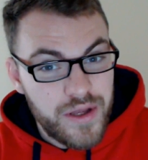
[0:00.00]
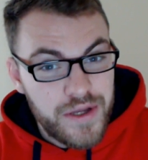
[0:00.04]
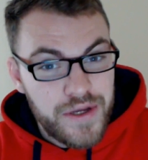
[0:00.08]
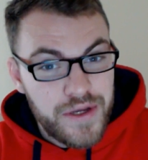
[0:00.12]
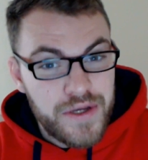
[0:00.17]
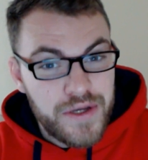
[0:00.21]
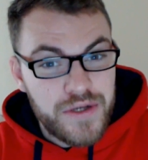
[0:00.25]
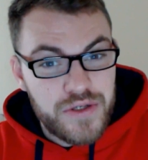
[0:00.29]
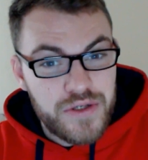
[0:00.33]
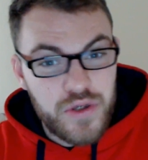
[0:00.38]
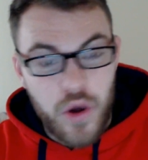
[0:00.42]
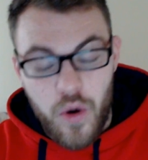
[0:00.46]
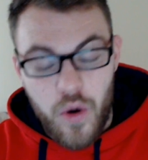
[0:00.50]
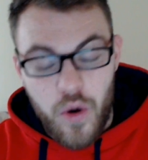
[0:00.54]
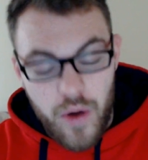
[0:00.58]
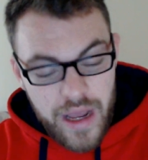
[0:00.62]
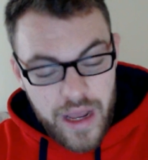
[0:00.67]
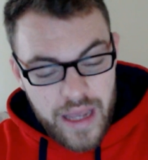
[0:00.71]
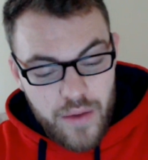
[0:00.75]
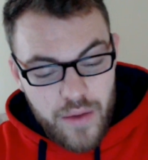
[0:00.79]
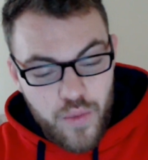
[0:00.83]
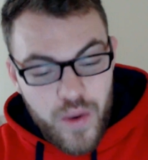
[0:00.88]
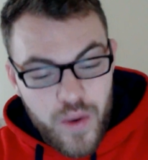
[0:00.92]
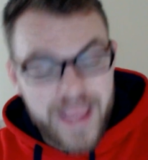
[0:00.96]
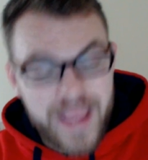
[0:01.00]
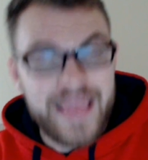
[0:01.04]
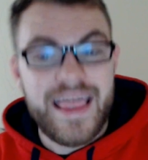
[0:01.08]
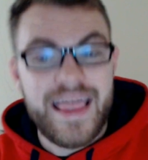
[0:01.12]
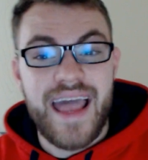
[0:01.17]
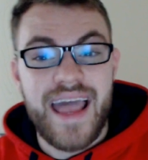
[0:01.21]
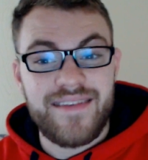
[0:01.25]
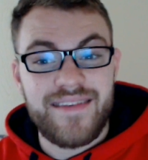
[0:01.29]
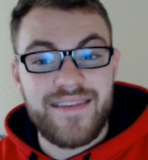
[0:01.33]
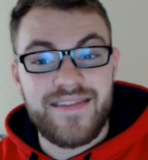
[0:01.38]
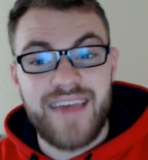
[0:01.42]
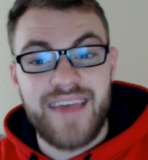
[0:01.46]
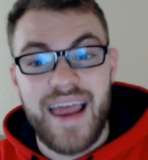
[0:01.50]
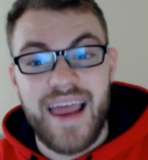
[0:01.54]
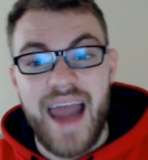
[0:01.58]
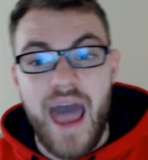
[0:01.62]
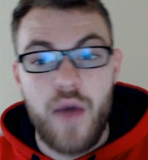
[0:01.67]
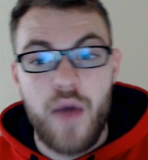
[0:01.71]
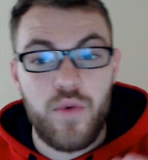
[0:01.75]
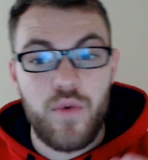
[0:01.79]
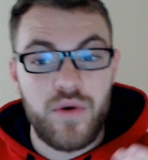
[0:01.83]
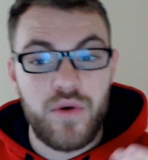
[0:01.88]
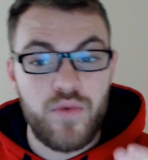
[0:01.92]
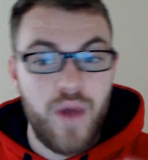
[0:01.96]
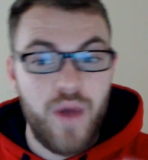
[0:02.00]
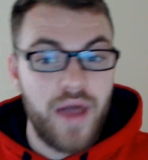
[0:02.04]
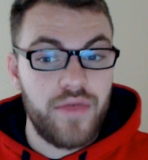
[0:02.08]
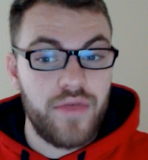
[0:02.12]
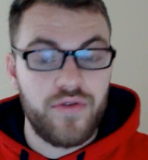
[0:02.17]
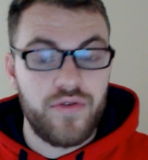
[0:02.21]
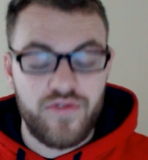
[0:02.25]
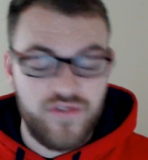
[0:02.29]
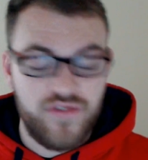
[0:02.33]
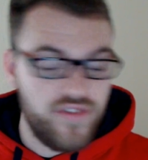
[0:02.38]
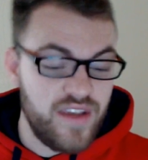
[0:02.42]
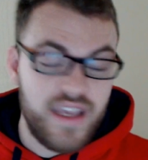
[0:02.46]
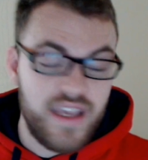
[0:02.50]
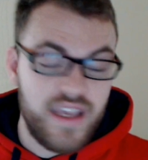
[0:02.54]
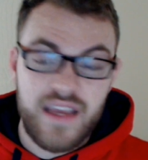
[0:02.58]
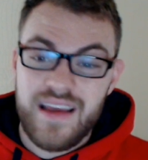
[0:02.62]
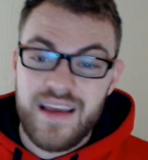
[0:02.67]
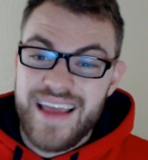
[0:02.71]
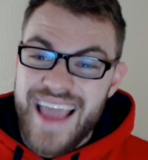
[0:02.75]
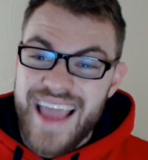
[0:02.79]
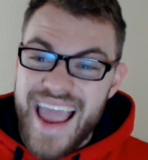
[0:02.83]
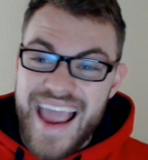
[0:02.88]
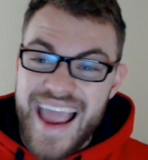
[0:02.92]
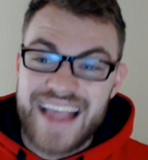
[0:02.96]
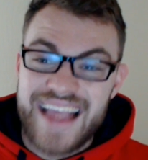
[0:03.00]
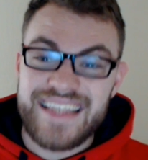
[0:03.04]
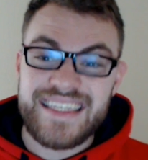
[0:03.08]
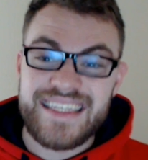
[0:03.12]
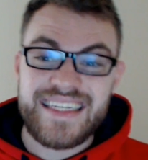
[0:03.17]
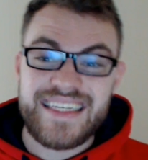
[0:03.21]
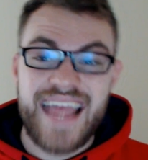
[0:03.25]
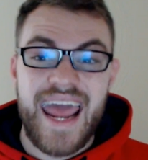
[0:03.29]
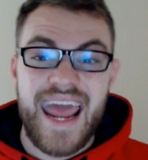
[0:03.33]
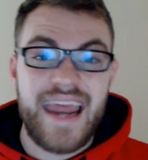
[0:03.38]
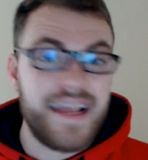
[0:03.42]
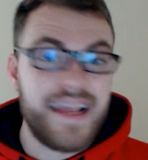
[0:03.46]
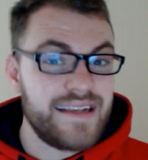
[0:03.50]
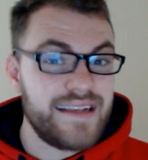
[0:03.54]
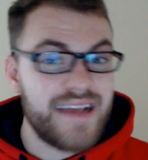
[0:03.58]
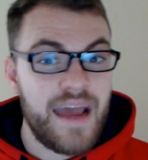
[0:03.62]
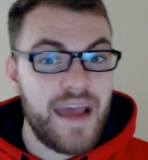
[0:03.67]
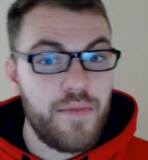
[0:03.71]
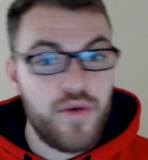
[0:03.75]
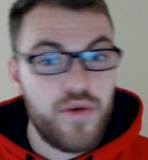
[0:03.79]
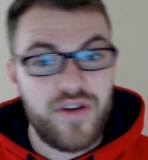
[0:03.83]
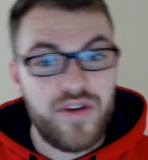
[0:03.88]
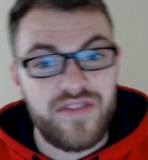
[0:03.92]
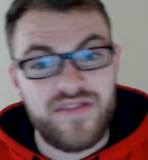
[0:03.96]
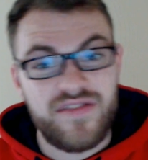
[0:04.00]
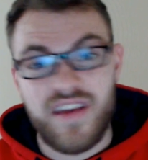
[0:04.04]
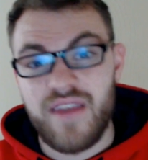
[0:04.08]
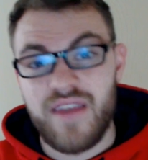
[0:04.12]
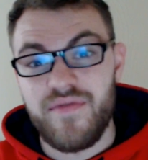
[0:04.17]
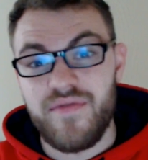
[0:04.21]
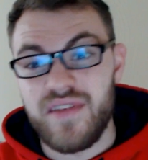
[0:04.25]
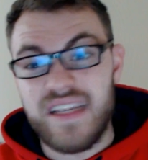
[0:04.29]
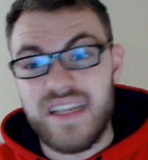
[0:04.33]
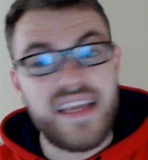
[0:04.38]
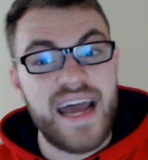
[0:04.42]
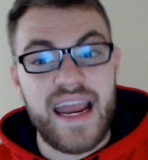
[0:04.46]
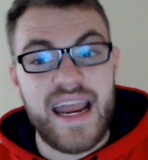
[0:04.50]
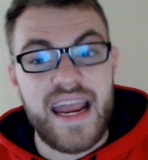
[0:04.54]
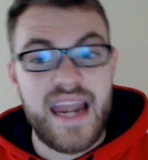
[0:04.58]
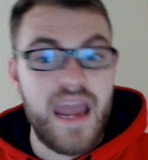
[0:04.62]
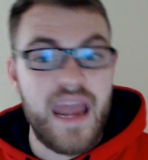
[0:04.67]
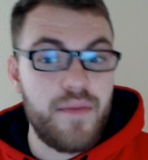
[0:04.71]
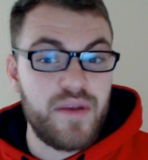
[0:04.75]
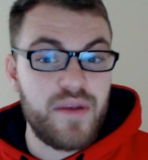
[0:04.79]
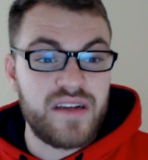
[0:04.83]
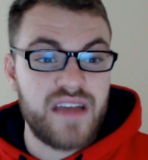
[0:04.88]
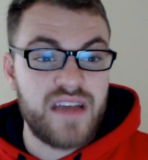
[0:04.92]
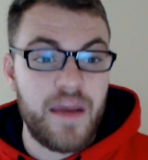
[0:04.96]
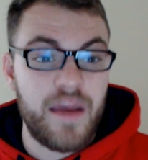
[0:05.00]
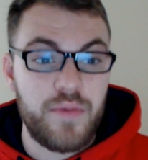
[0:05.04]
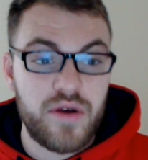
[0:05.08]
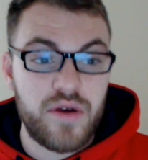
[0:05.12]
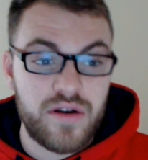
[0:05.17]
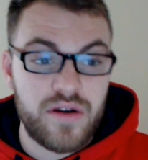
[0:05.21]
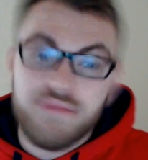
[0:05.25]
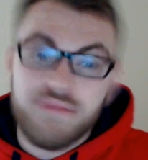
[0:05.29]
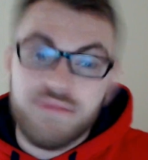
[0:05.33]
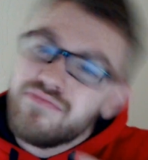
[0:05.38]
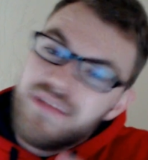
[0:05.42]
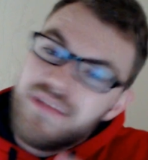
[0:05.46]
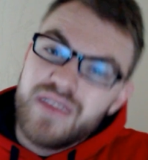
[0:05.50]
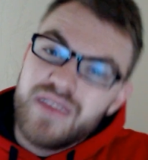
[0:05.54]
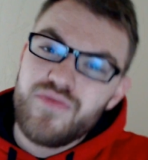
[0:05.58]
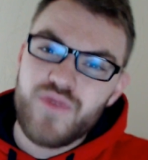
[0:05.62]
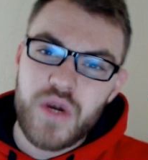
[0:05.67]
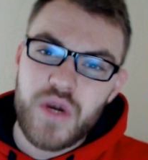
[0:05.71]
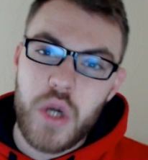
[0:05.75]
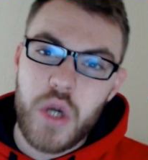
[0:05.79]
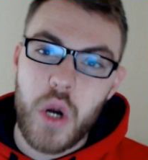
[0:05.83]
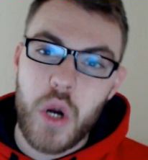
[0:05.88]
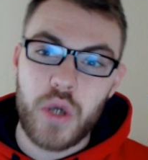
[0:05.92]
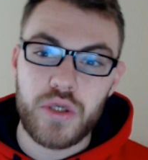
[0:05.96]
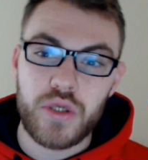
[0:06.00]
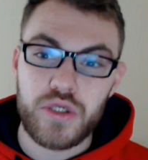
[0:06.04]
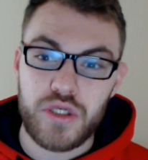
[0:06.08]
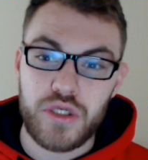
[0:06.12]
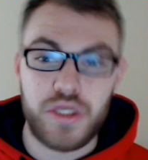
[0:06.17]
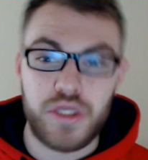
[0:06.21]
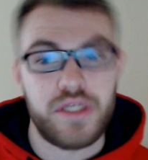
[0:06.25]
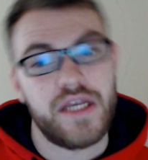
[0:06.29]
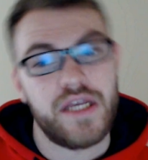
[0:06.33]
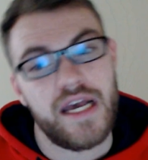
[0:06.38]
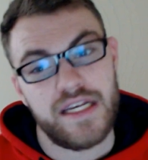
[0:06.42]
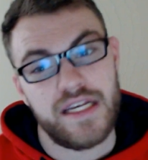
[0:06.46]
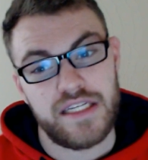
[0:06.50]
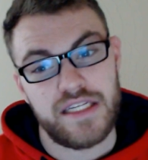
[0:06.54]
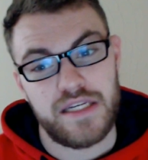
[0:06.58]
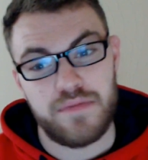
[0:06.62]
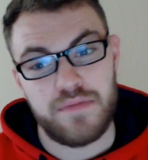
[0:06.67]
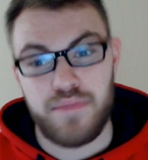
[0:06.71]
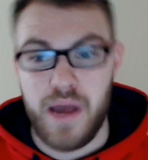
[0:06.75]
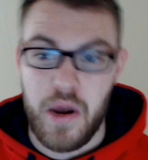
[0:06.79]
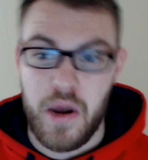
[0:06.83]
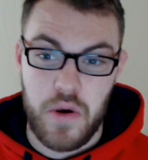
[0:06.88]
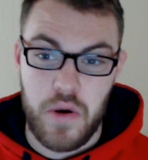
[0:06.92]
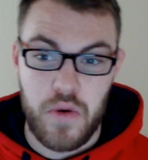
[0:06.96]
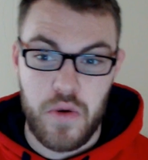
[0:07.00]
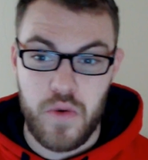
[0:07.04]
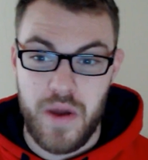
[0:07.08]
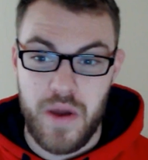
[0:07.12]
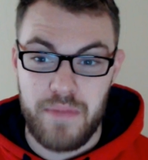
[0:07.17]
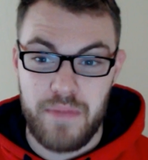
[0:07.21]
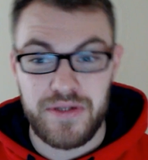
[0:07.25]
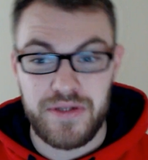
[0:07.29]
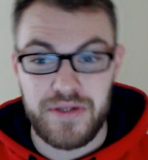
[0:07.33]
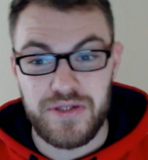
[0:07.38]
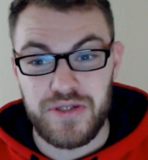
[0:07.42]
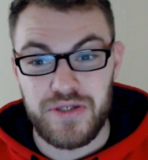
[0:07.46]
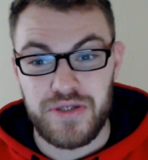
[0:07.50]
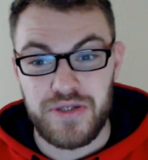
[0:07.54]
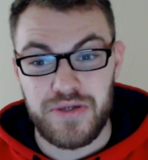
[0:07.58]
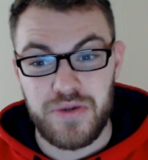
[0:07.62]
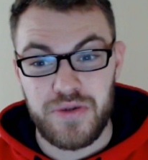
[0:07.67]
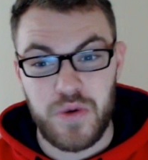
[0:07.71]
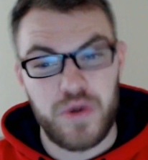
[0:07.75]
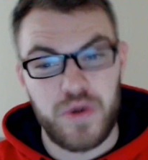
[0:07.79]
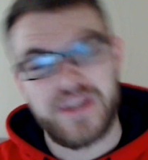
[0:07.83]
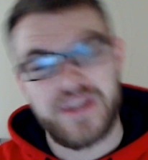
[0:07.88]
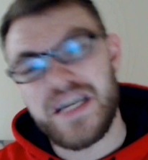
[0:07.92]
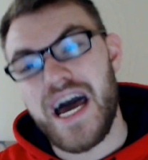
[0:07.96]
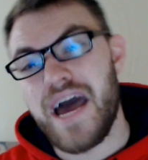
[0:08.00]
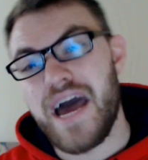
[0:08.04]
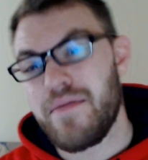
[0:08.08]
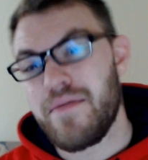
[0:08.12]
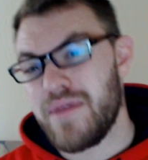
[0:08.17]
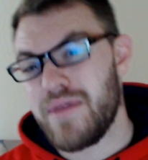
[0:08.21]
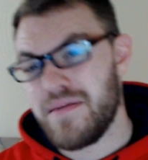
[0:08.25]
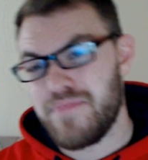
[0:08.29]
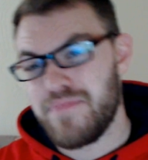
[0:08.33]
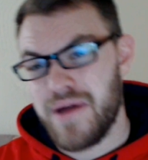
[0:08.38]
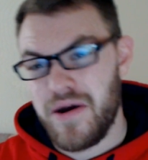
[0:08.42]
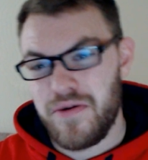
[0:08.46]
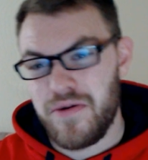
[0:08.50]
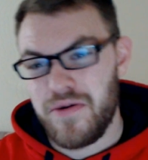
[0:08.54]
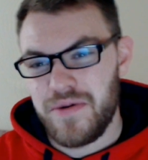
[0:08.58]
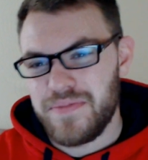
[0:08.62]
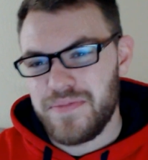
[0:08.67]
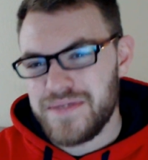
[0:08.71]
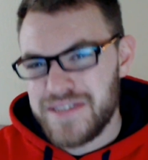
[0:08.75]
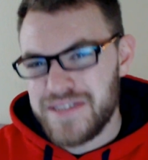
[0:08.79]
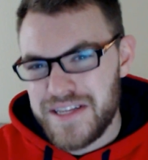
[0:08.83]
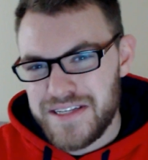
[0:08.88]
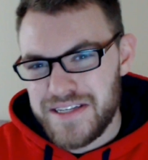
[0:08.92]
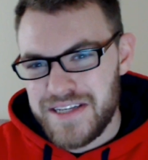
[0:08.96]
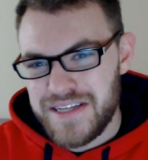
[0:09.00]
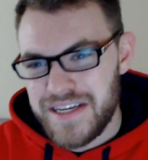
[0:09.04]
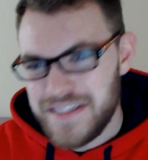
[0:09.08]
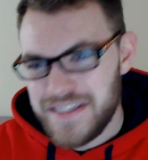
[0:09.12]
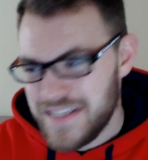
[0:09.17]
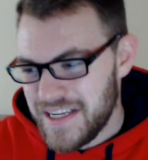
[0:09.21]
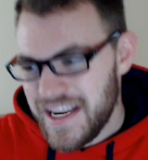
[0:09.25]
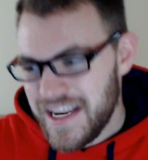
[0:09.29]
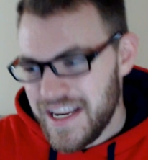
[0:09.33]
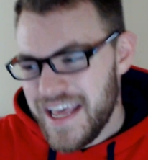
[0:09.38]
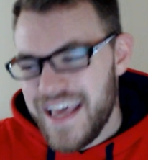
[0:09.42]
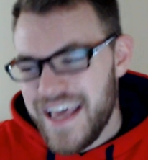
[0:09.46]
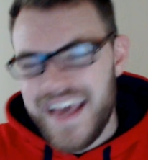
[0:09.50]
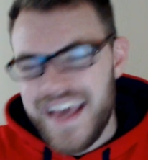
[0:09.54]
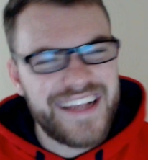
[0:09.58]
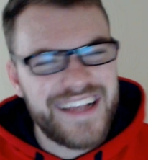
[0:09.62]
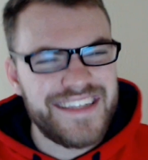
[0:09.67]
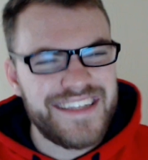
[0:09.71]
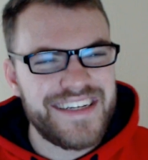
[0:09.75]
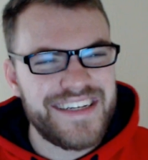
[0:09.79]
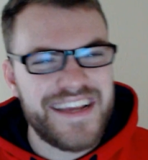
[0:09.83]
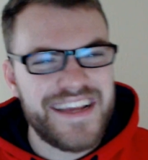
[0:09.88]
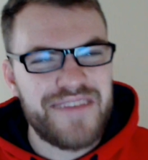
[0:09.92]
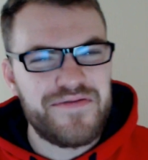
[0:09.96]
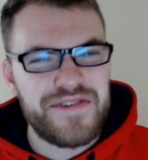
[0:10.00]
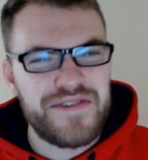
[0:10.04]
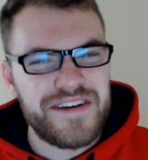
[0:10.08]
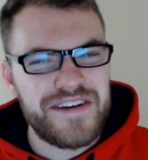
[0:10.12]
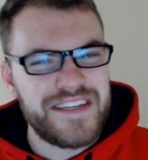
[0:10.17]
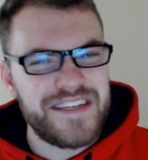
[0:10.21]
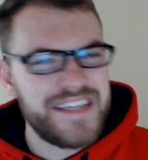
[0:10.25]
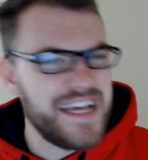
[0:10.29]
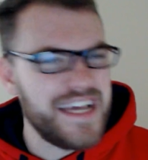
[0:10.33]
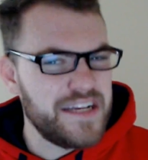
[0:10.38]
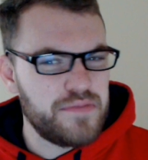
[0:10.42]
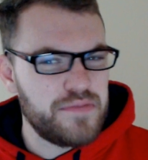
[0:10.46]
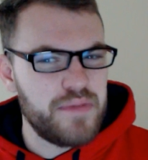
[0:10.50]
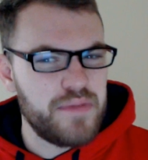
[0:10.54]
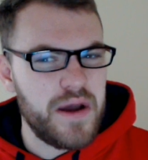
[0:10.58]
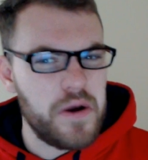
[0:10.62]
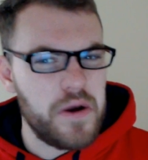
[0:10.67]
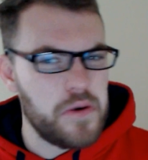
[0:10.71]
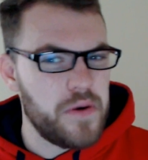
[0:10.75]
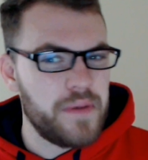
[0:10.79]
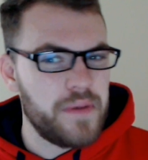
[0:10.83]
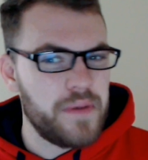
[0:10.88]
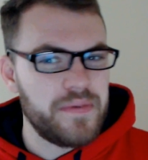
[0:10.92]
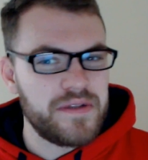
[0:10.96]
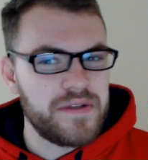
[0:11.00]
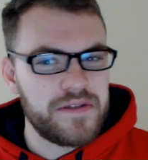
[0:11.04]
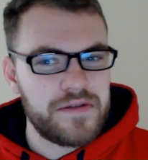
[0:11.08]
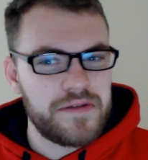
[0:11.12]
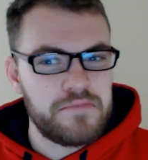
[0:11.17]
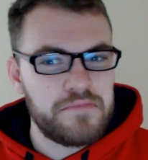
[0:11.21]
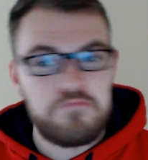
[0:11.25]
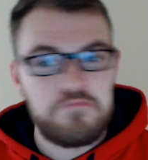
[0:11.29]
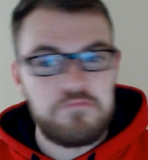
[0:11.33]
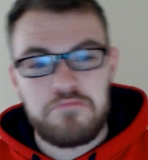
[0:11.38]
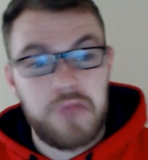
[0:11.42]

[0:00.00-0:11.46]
So with that said, I would rather see a static timer instead of a dynamic timer in regards to testing power weapons, or timing power weapons, not testing. I guess you can't really test power weapons.